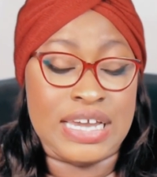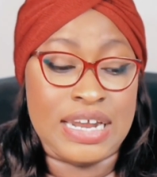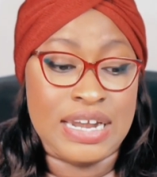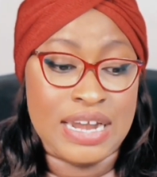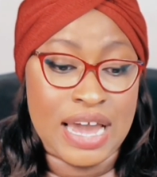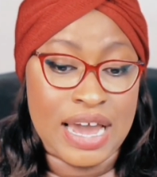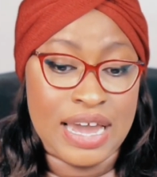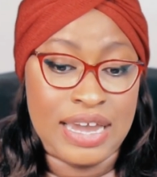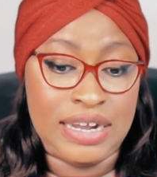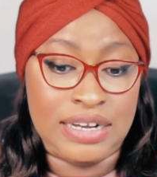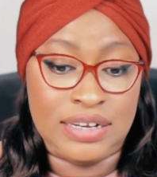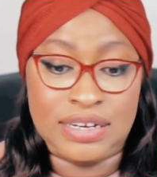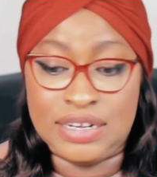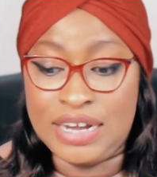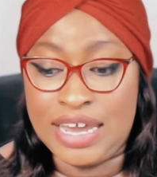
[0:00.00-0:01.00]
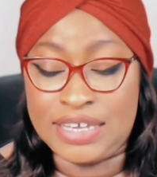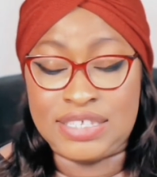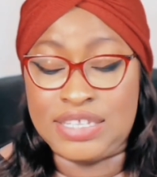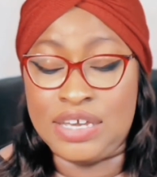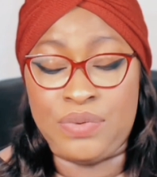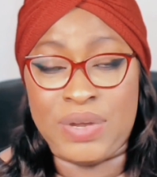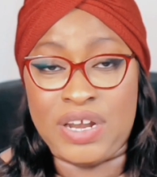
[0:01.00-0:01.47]
and 9 the next
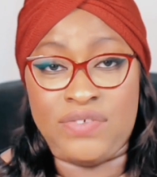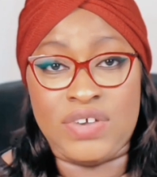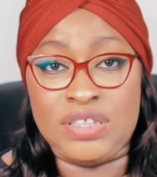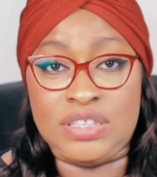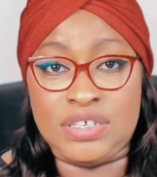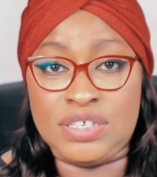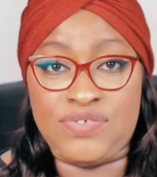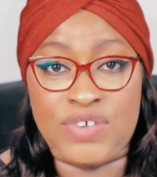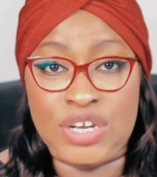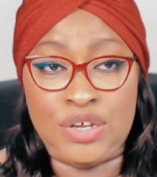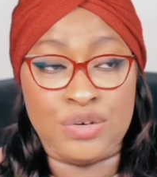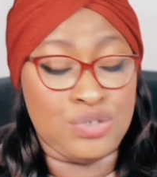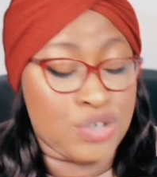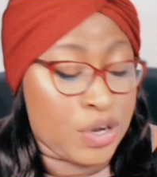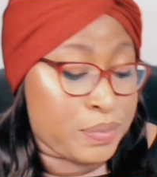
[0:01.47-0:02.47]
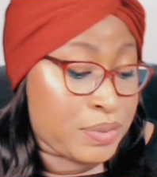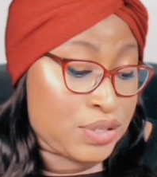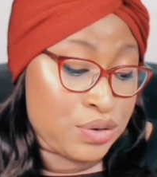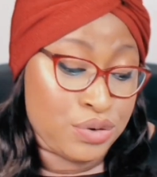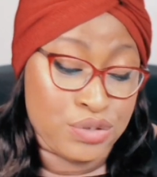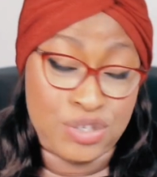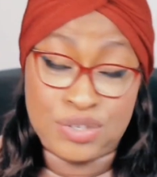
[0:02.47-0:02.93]
day whenever this video drops,
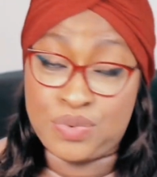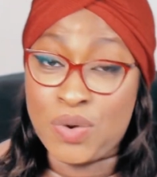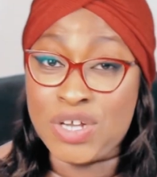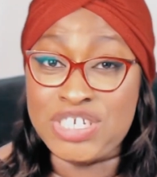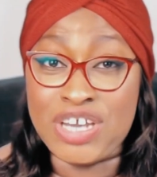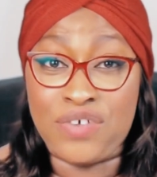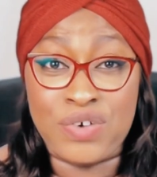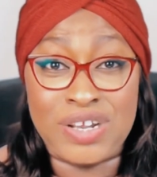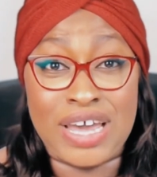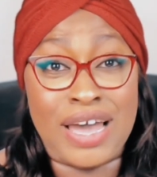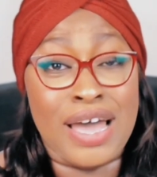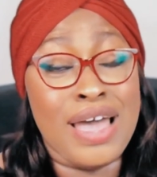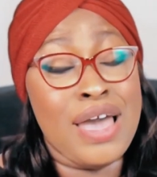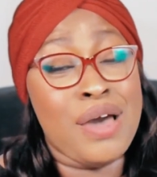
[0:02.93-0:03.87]
so just watch out for that.